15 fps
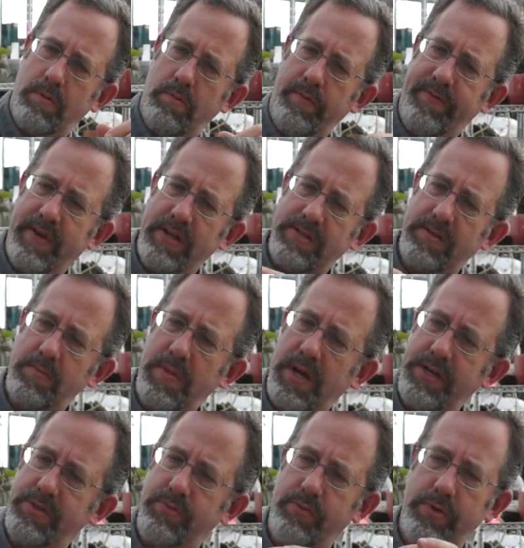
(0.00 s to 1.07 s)
We've got some
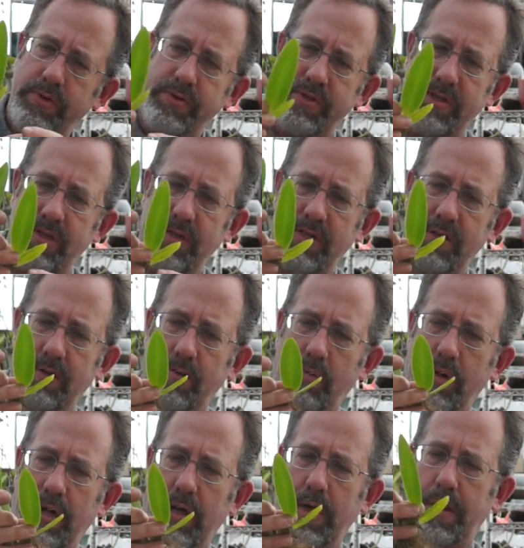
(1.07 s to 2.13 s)
nice roots to deal
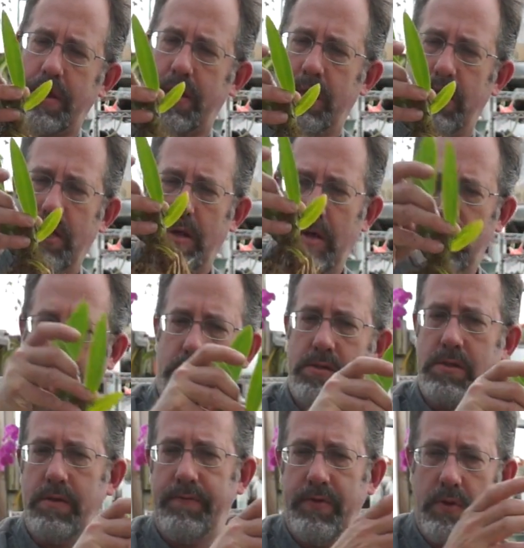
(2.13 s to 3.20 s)
with.
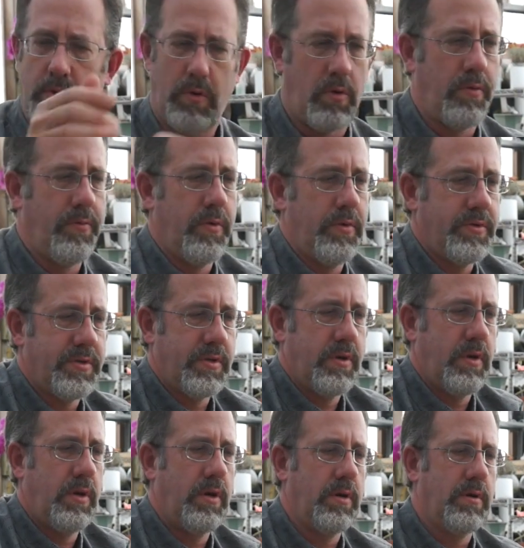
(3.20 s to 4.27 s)
There's a few old roots in
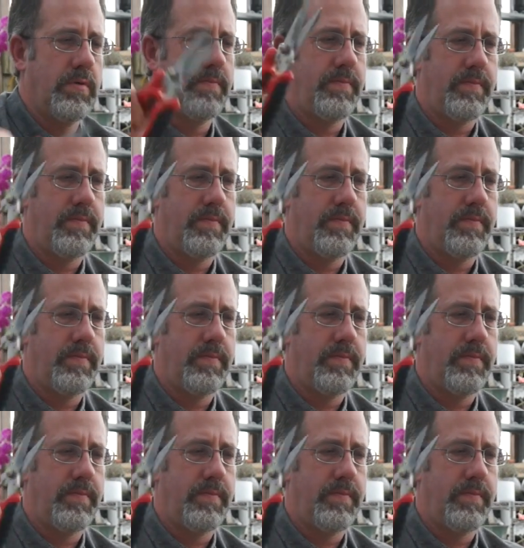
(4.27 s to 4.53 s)
here.